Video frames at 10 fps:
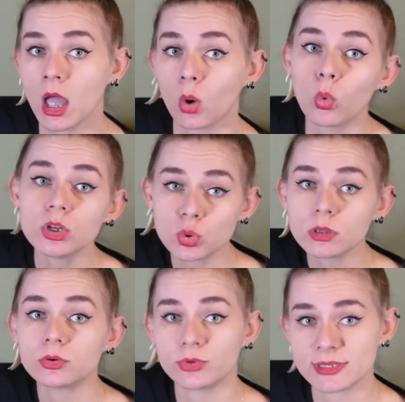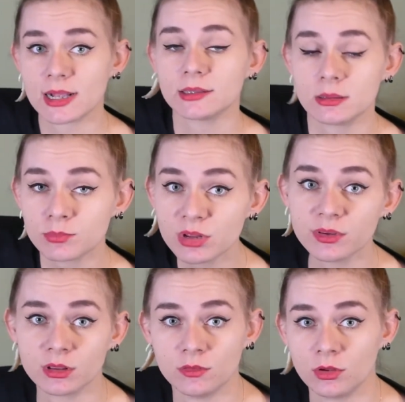which will result in
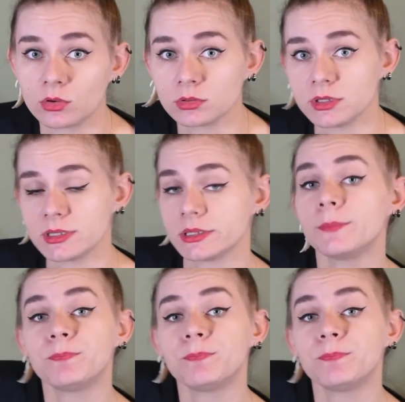breathing difficulties.